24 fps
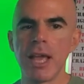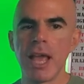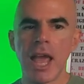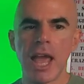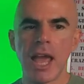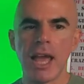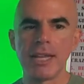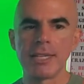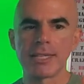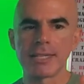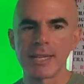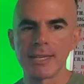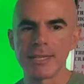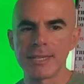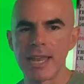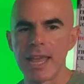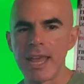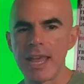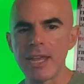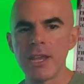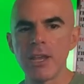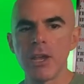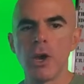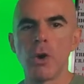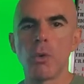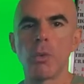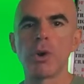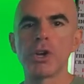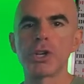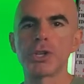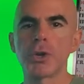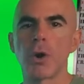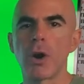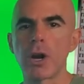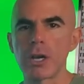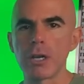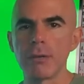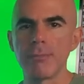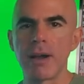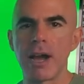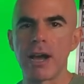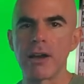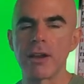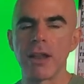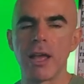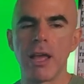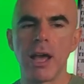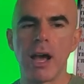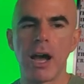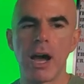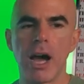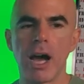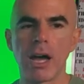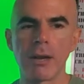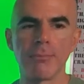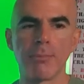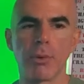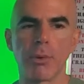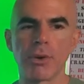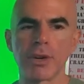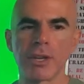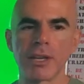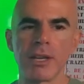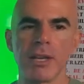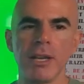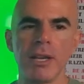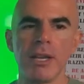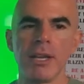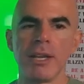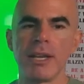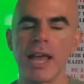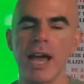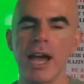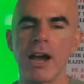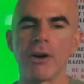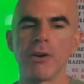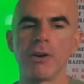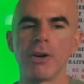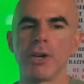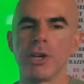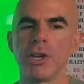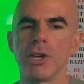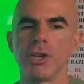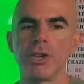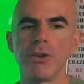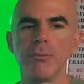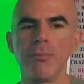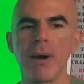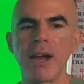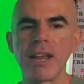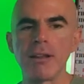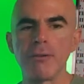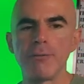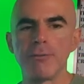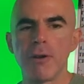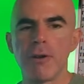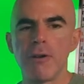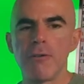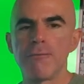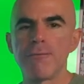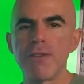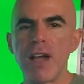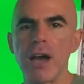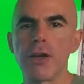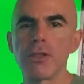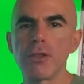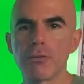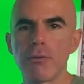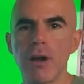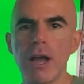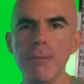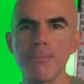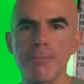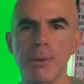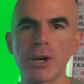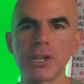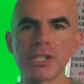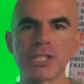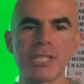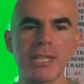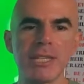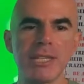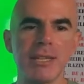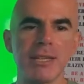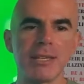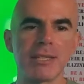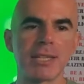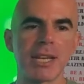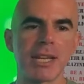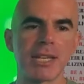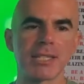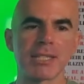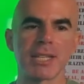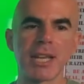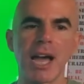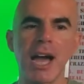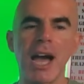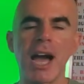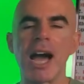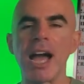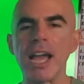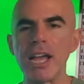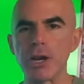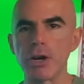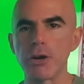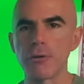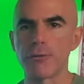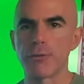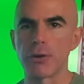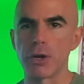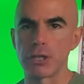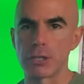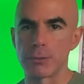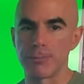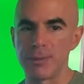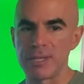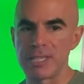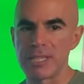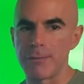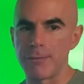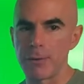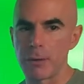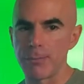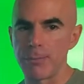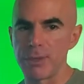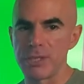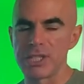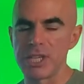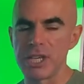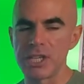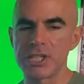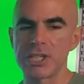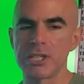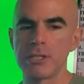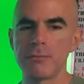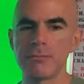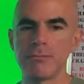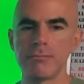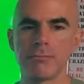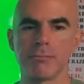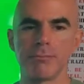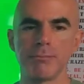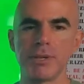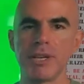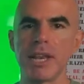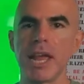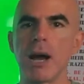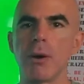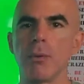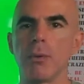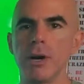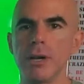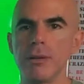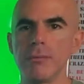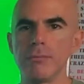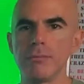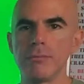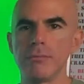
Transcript: And today we're talking about onboarding. Now, you might have found the right person to, to hire for a specific position, but now what?